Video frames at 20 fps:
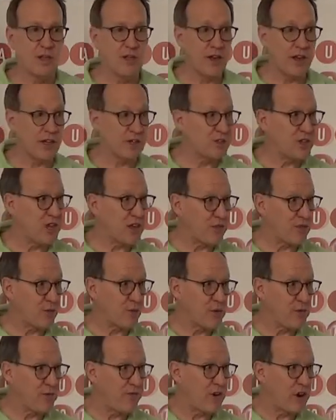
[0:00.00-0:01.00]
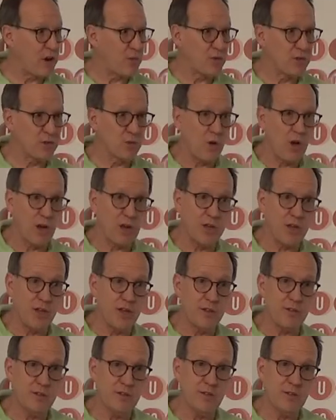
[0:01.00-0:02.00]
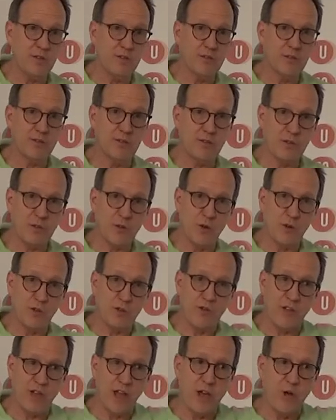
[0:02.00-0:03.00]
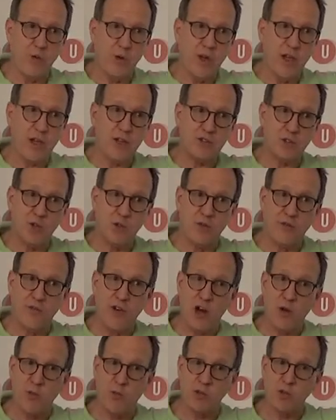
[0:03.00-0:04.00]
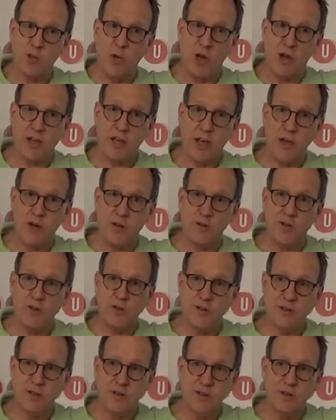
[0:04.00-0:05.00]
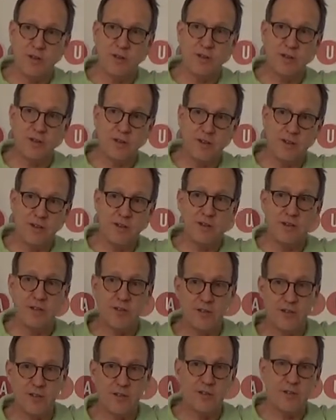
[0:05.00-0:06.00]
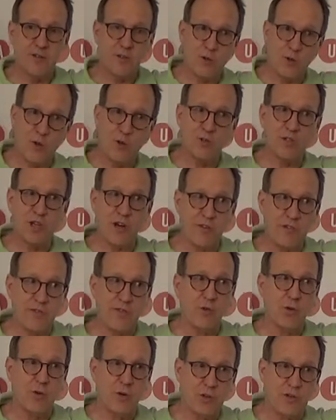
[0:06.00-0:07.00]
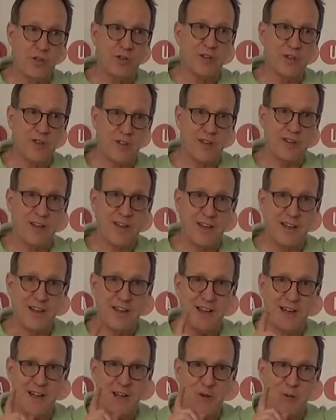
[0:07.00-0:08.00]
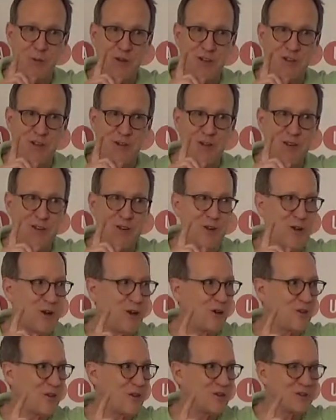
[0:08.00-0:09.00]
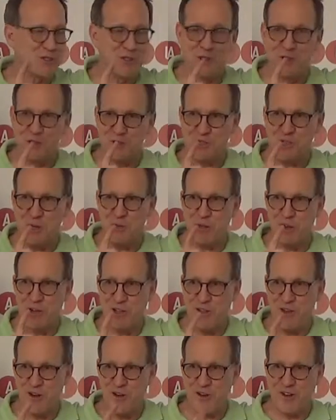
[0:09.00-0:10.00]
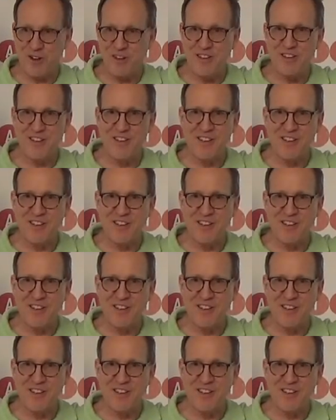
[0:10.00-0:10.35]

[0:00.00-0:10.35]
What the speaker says: Next day, three farmers walk in, crows fly away, two farmers walk out. Crows aren't fooled. They're like, we know there's still somebody there.